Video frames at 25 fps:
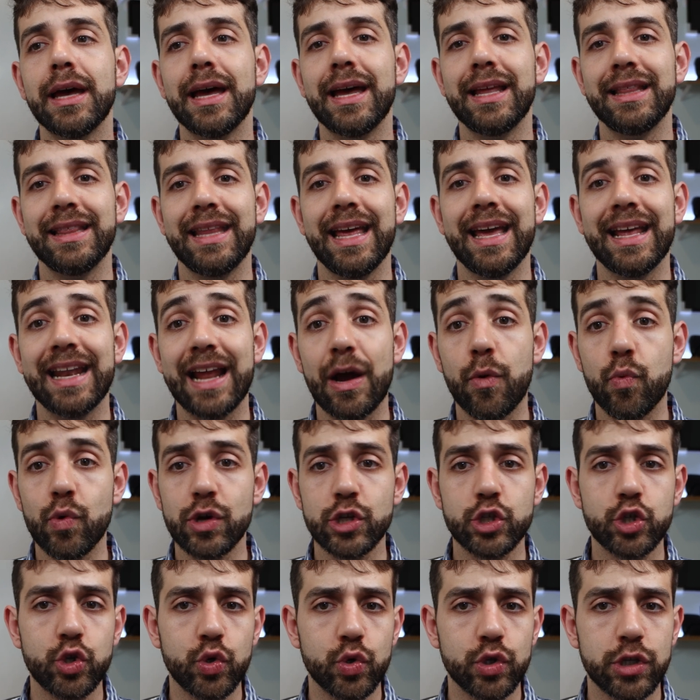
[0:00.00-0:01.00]
And then I
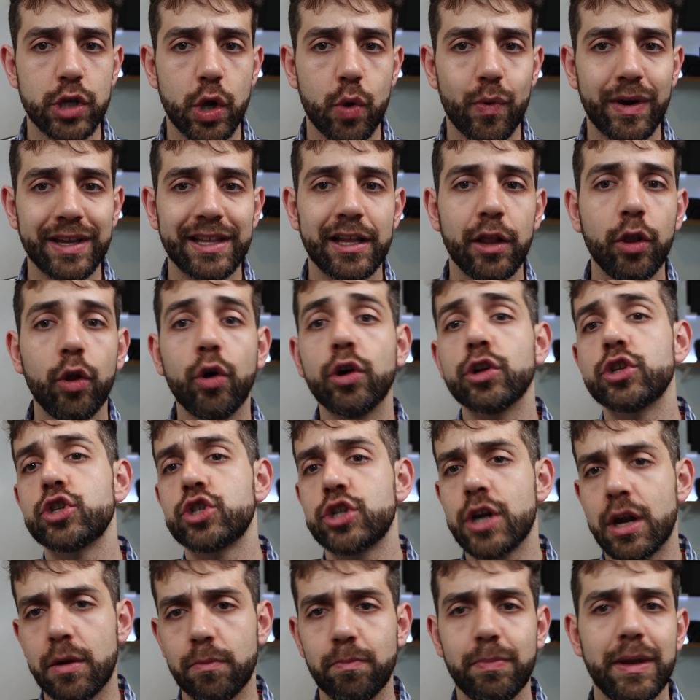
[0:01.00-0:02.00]
was using quite a lot,
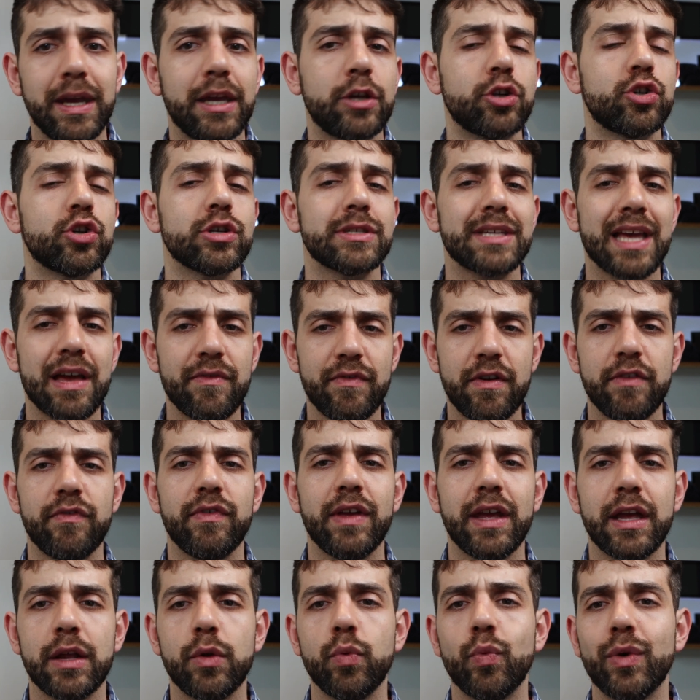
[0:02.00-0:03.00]
sharing pictures, have
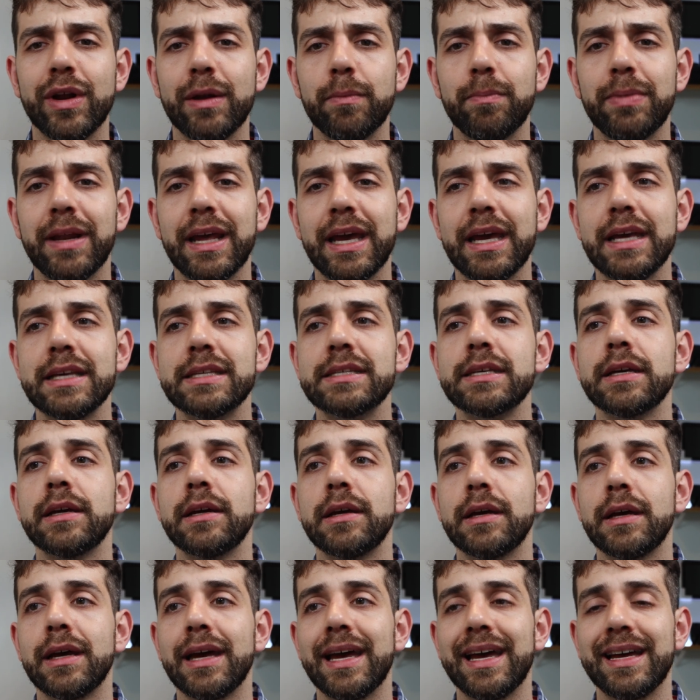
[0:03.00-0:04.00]
everything in one place,
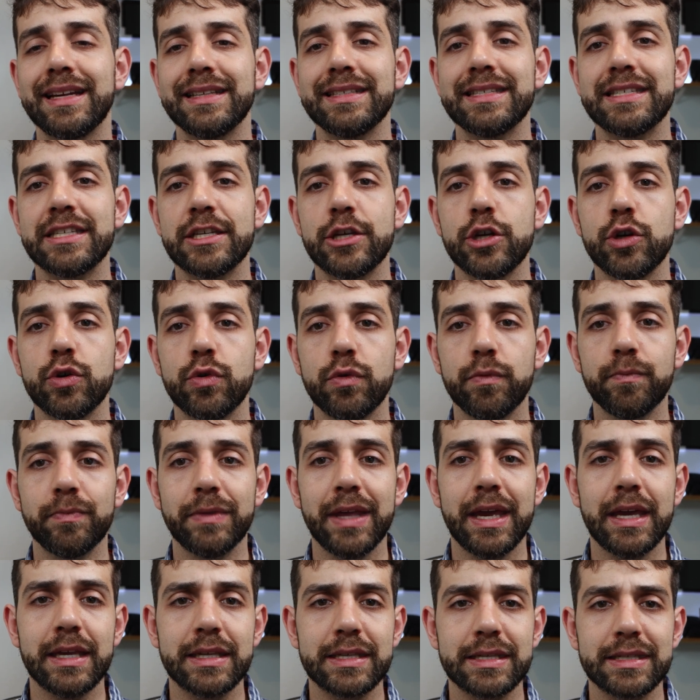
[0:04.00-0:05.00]
until
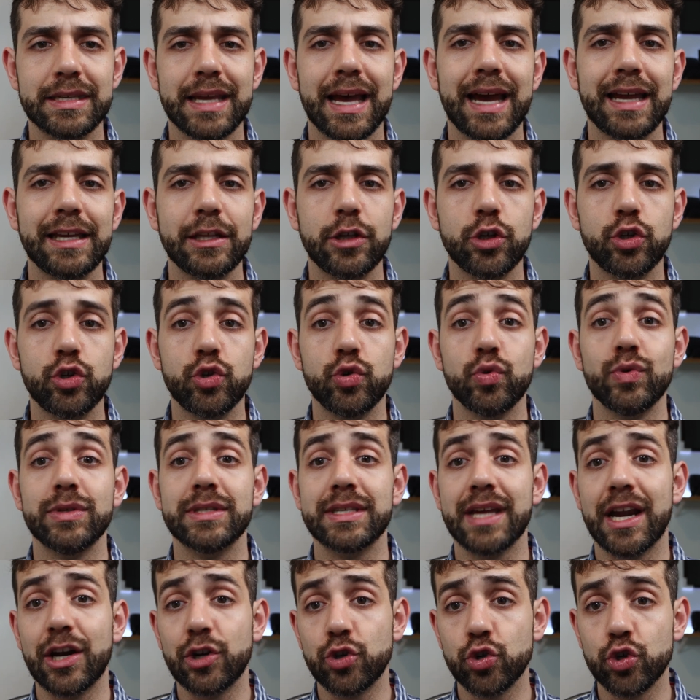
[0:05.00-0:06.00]
they decide to
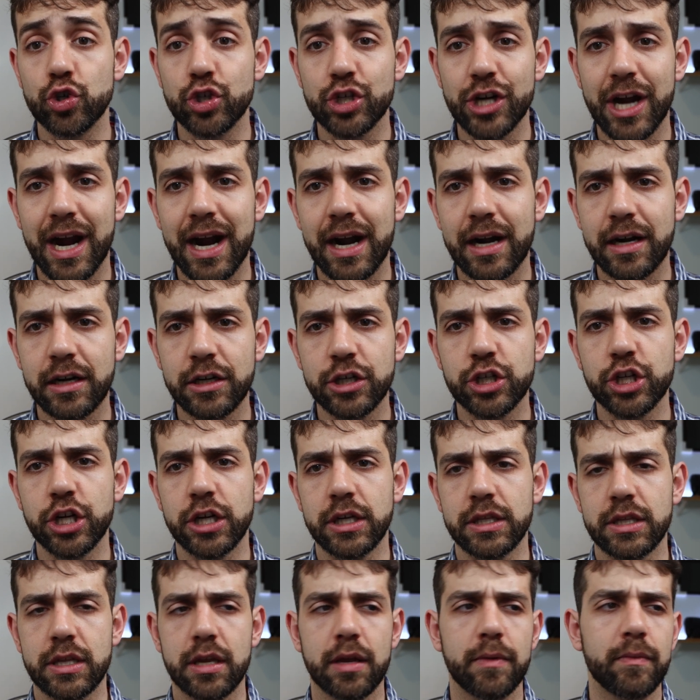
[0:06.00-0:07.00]
start to charge
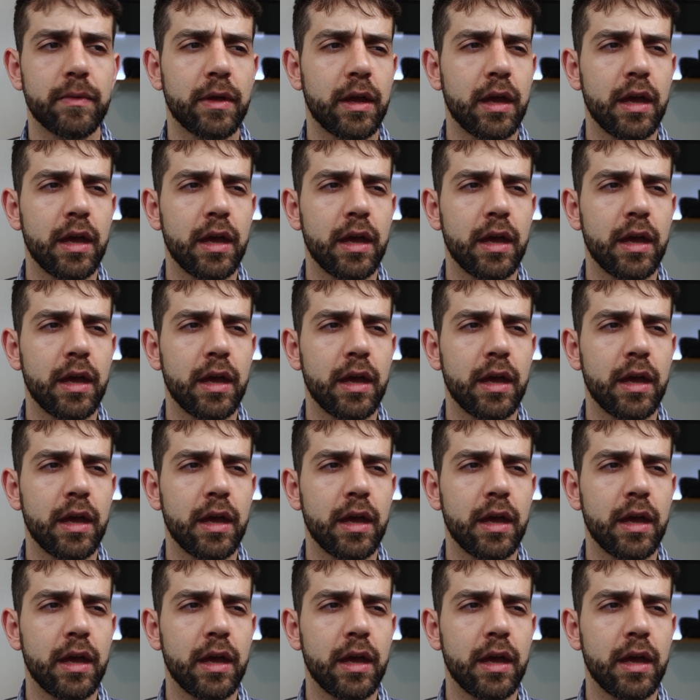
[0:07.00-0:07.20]
it.